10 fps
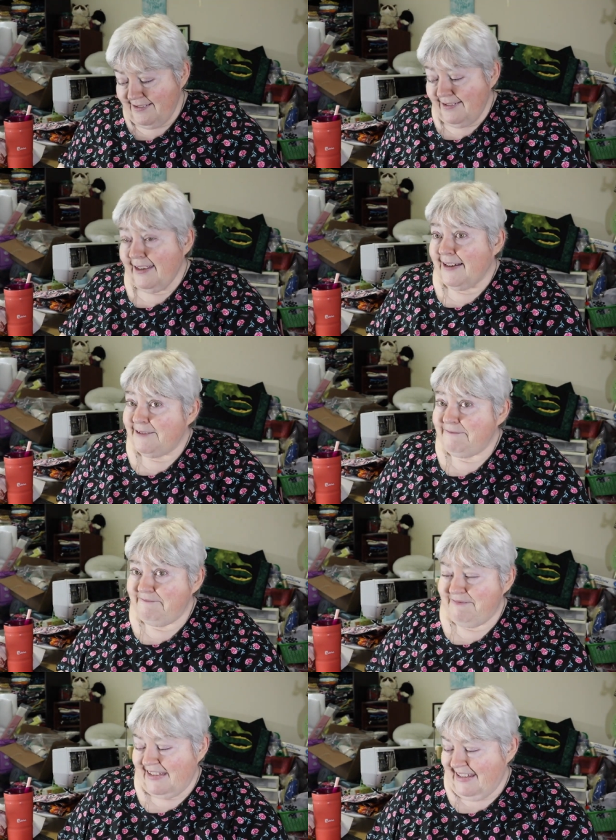yeah.
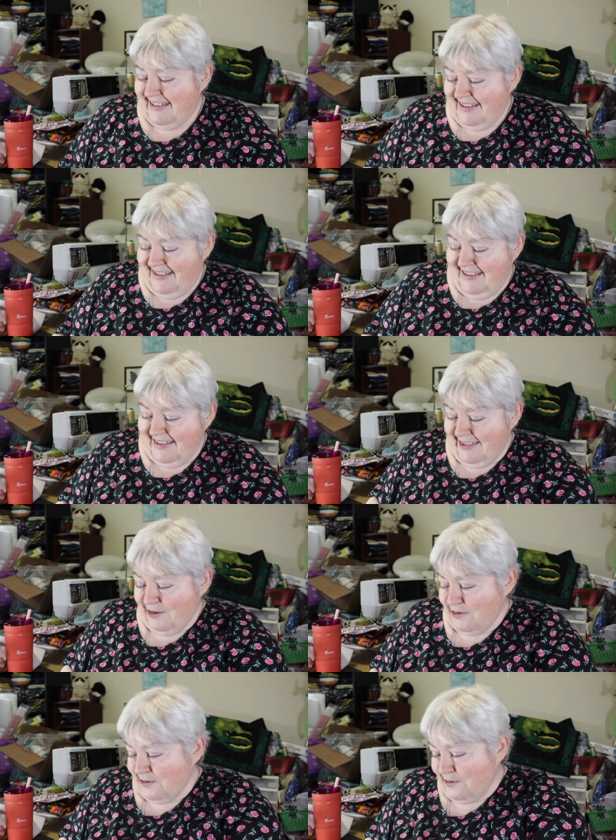
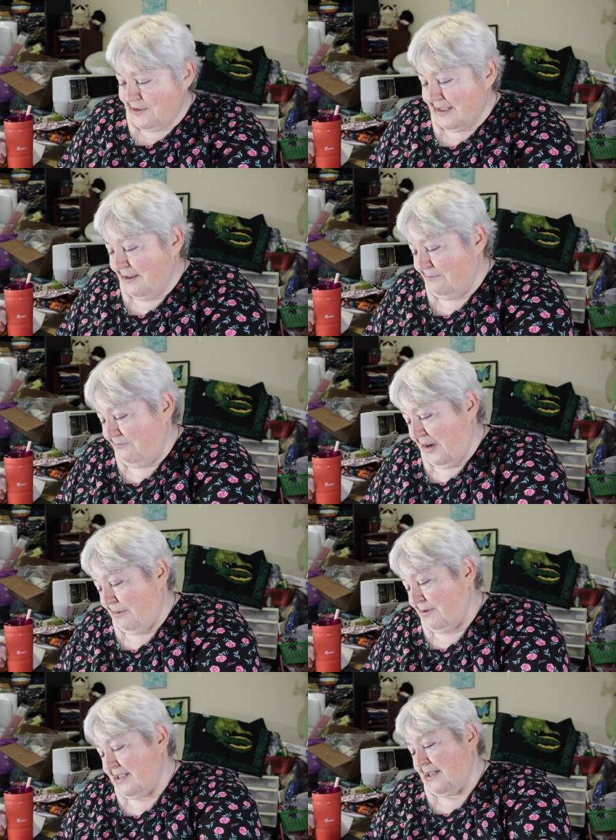Those are some
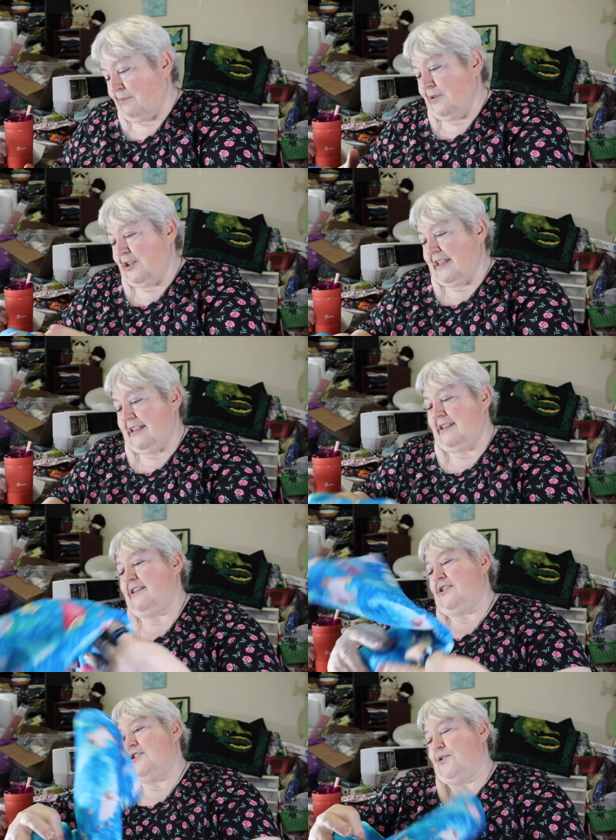fabrics I'm
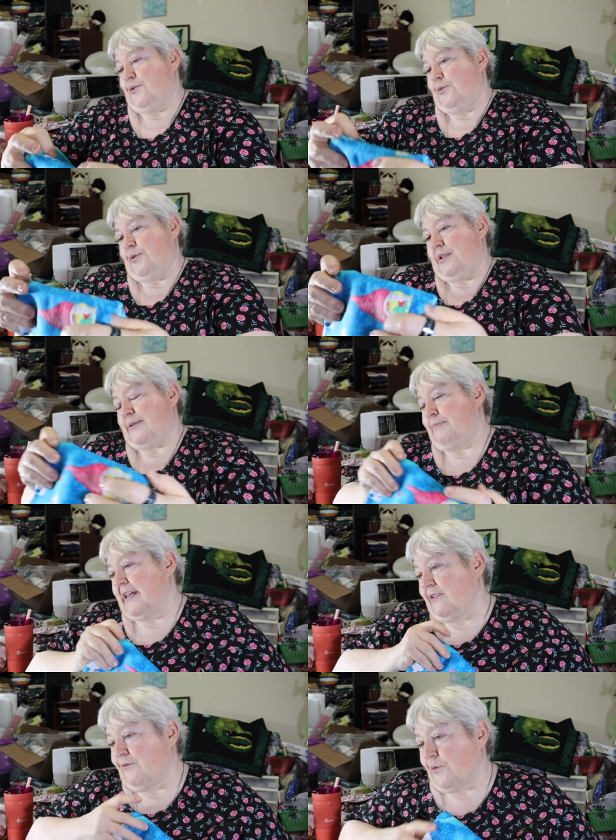looking to
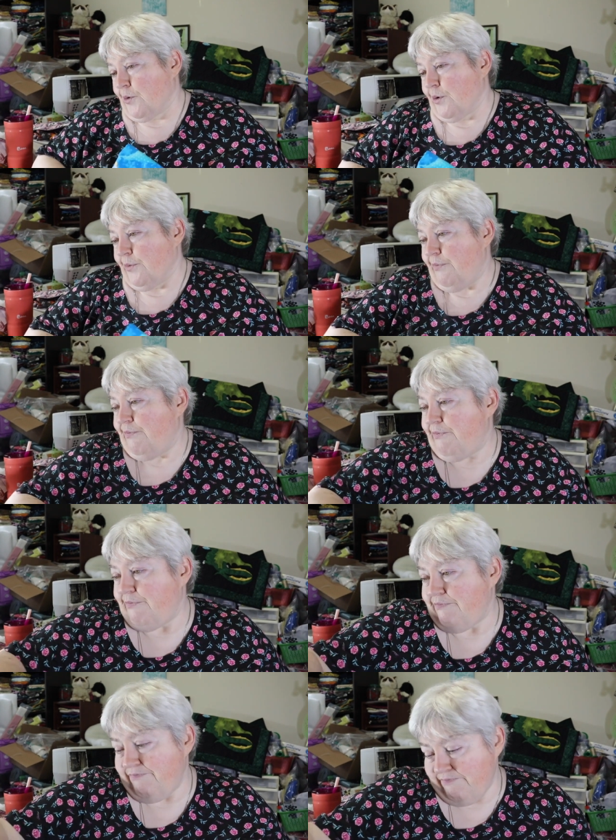spend for
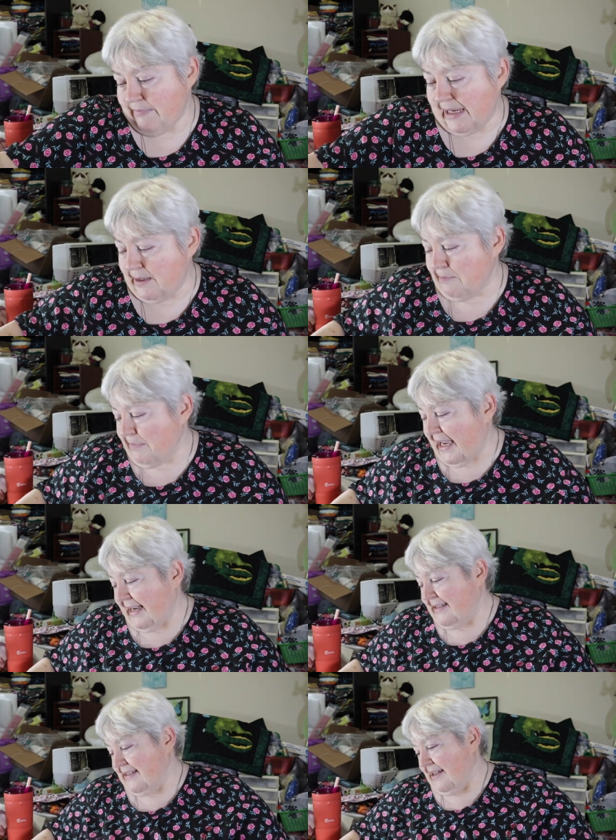making
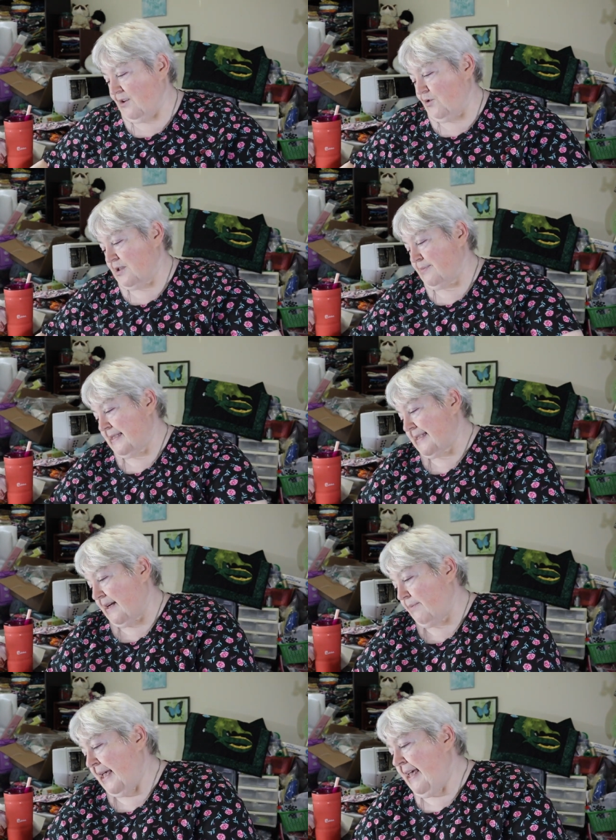bags at Christmas
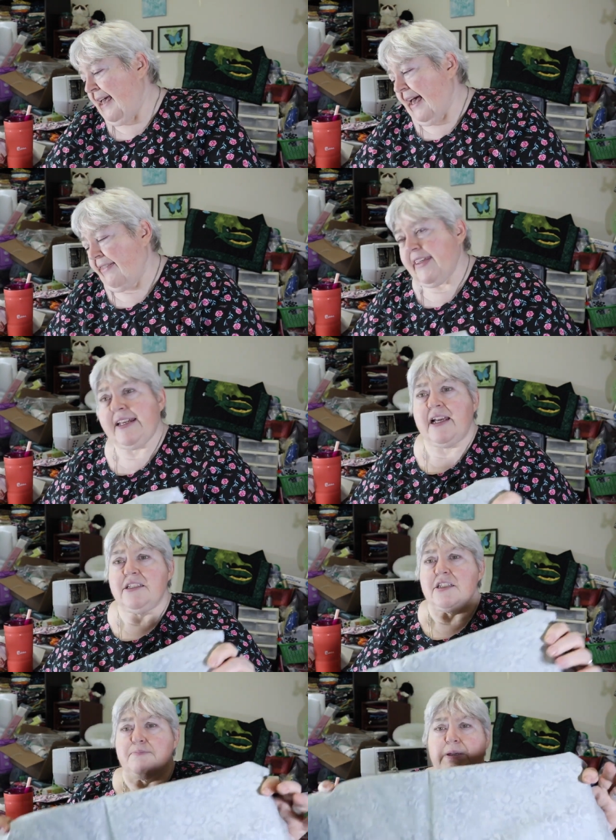time. And then I just